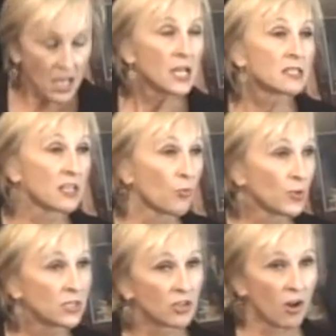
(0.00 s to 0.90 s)
So we
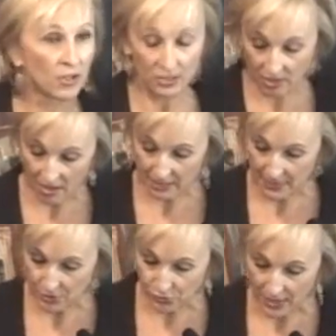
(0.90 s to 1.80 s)
talk a lot
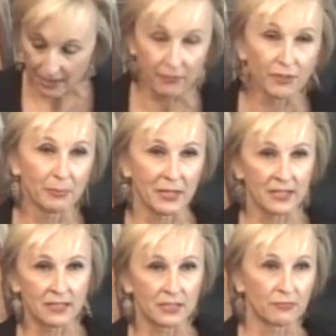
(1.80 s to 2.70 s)
about travel, or about the
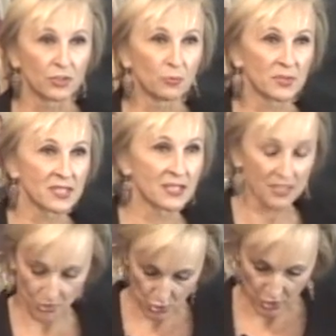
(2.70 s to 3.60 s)
idea of global
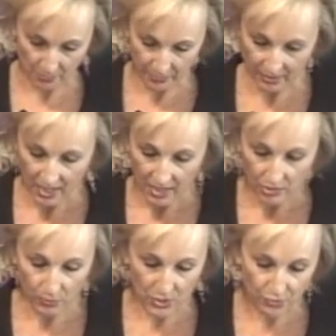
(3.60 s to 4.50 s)
citizenship,
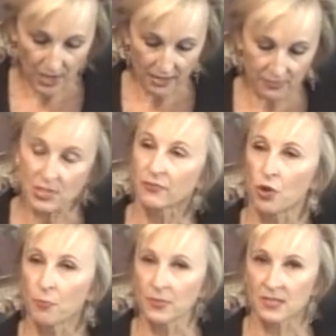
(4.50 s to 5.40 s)
the way travel sort of
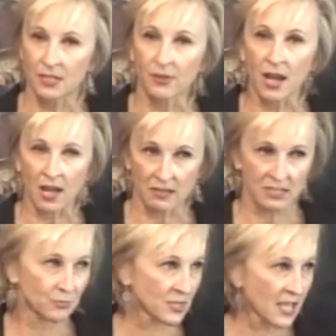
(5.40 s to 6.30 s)
opens our eyes
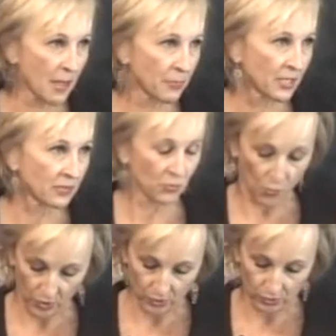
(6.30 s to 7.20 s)
to what's happening in the
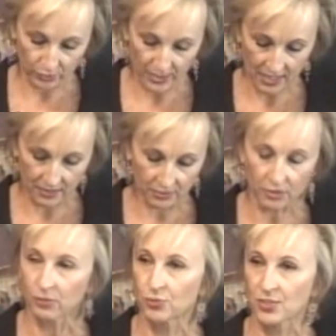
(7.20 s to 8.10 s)
world and
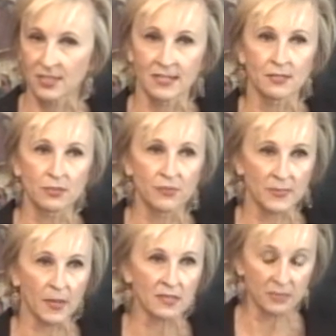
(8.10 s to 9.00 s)
encourages a sense of
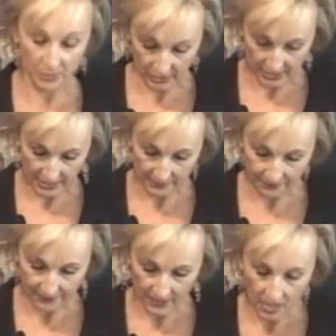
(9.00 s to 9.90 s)
responsibility.
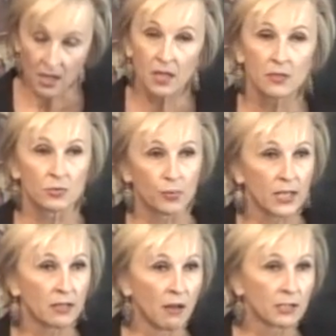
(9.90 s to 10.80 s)
The Right
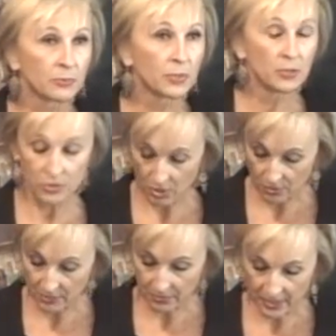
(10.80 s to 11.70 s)
Honorable
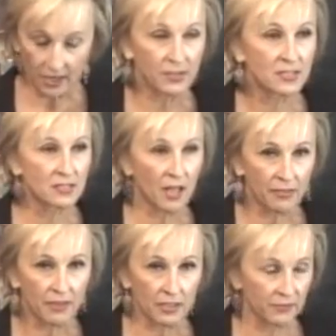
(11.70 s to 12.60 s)
Tony Blair is
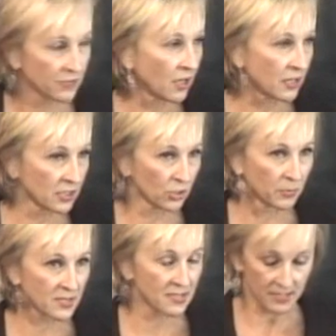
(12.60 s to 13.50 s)
nothing if not a global
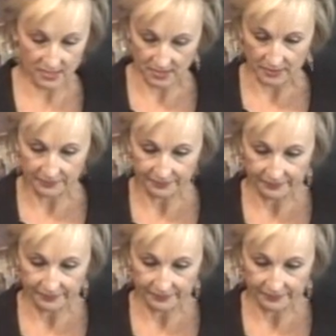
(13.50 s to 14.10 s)
citizen.